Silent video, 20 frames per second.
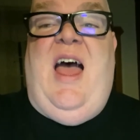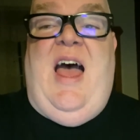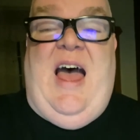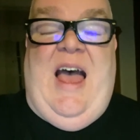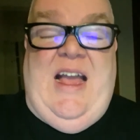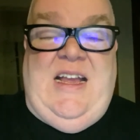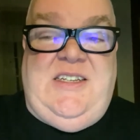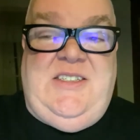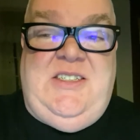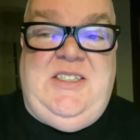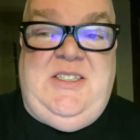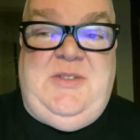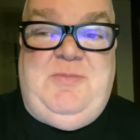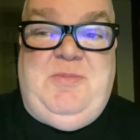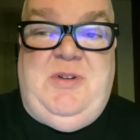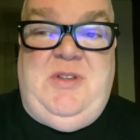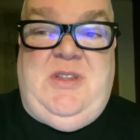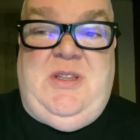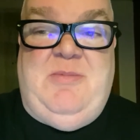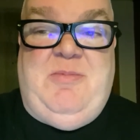I just
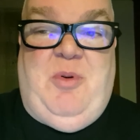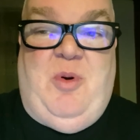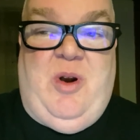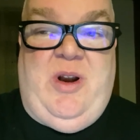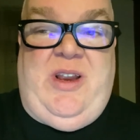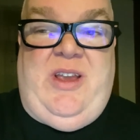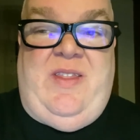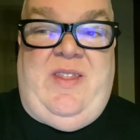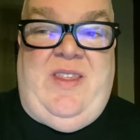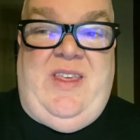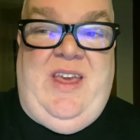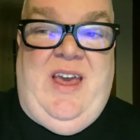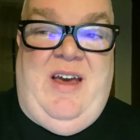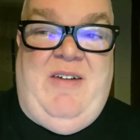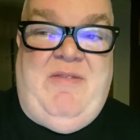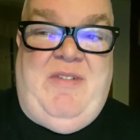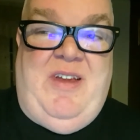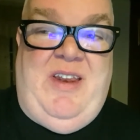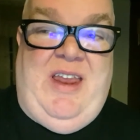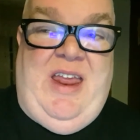put the pork in the
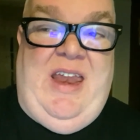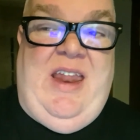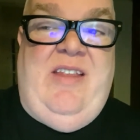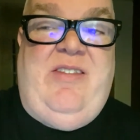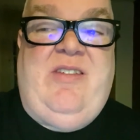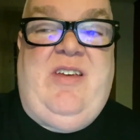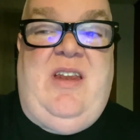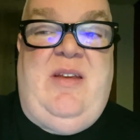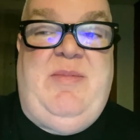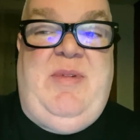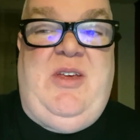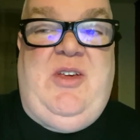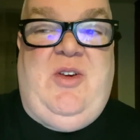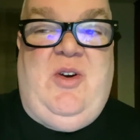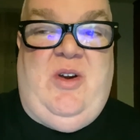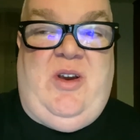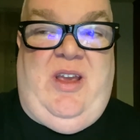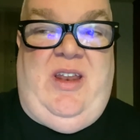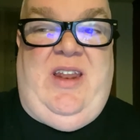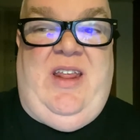oven and it's going to be
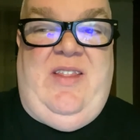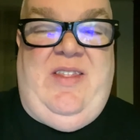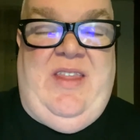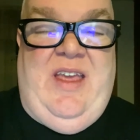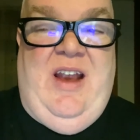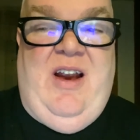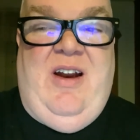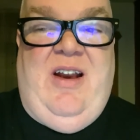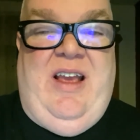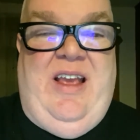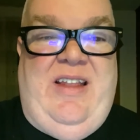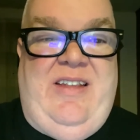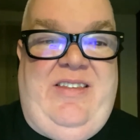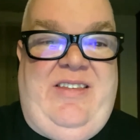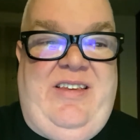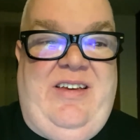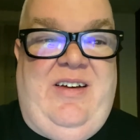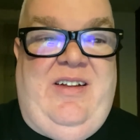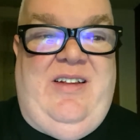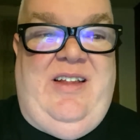cooking in there
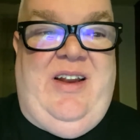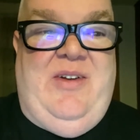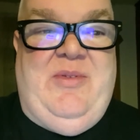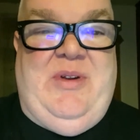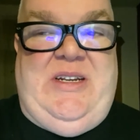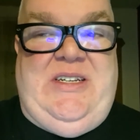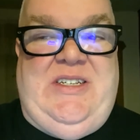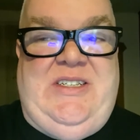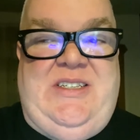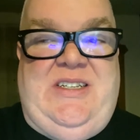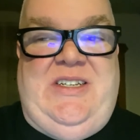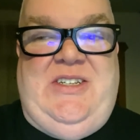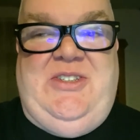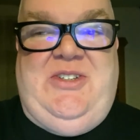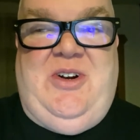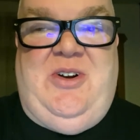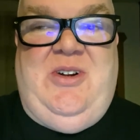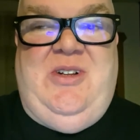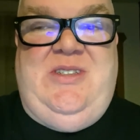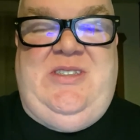until it reaches an
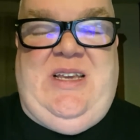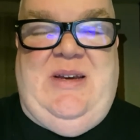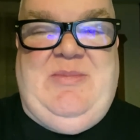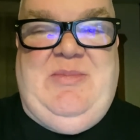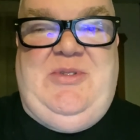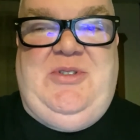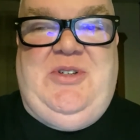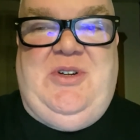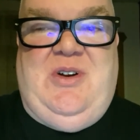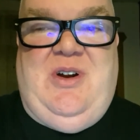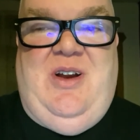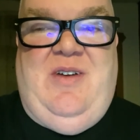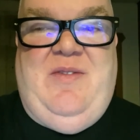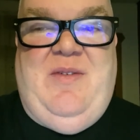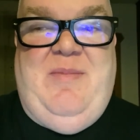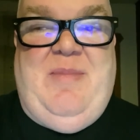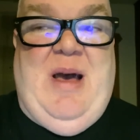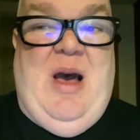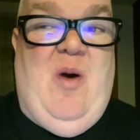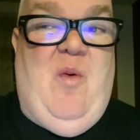internal temperature of
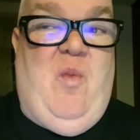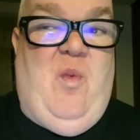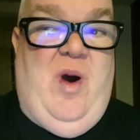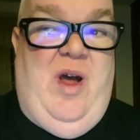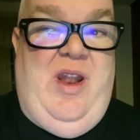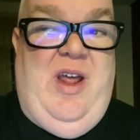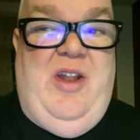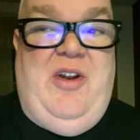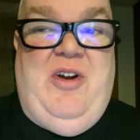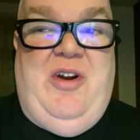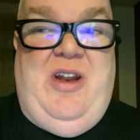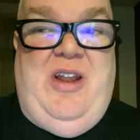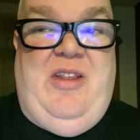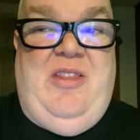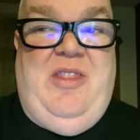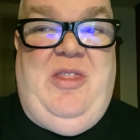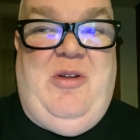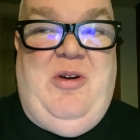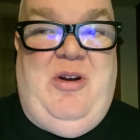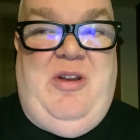about
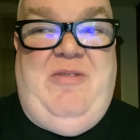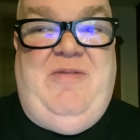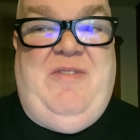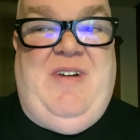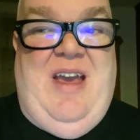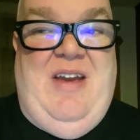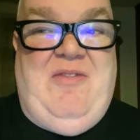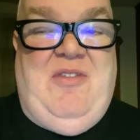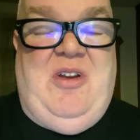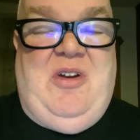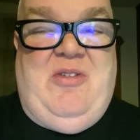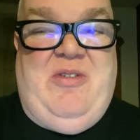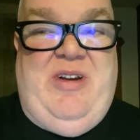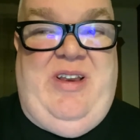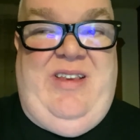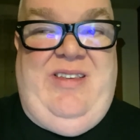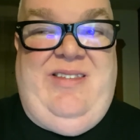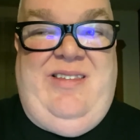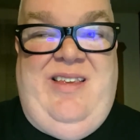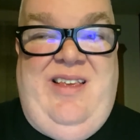135
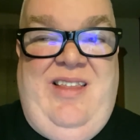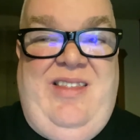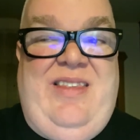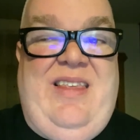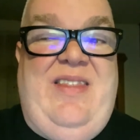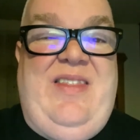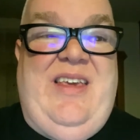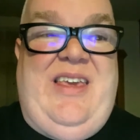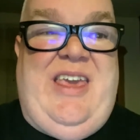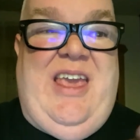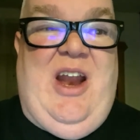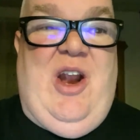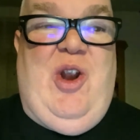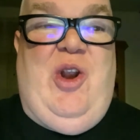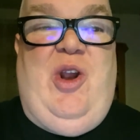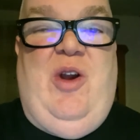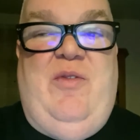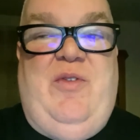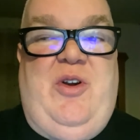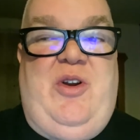degrees. Then the
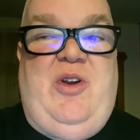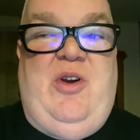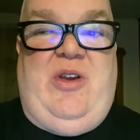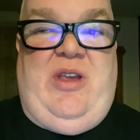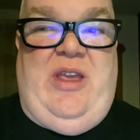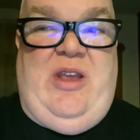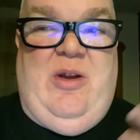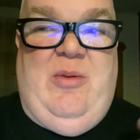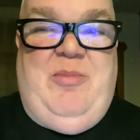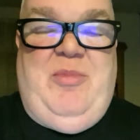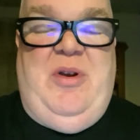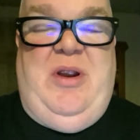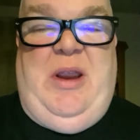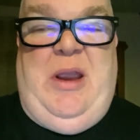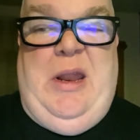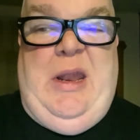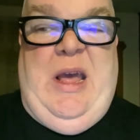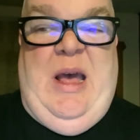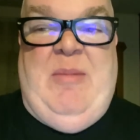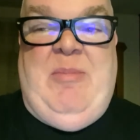carryover cooking will bring
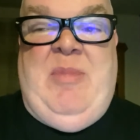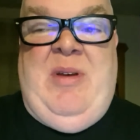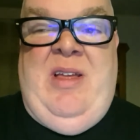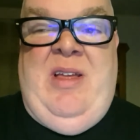it up.